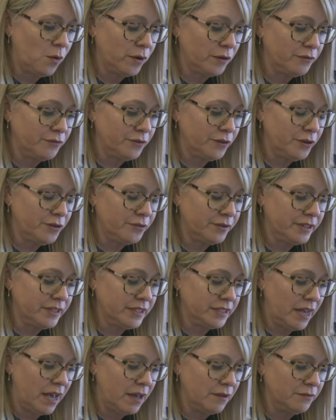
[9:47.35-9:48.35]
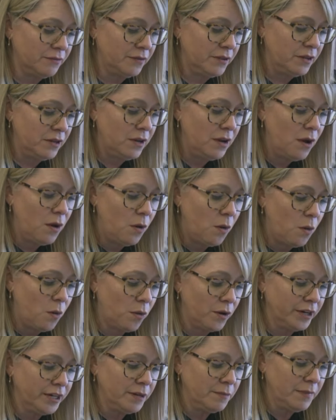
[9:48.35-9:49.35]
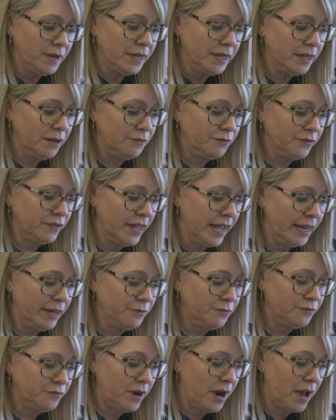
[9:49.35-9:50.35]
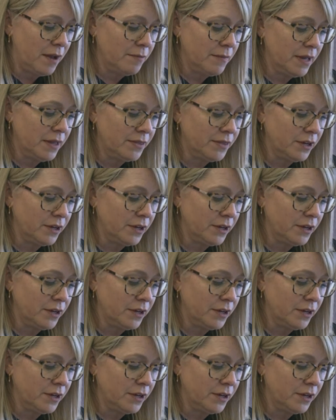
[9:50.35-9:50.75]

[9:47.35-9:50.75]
or in furtherance of, or in immediate flight from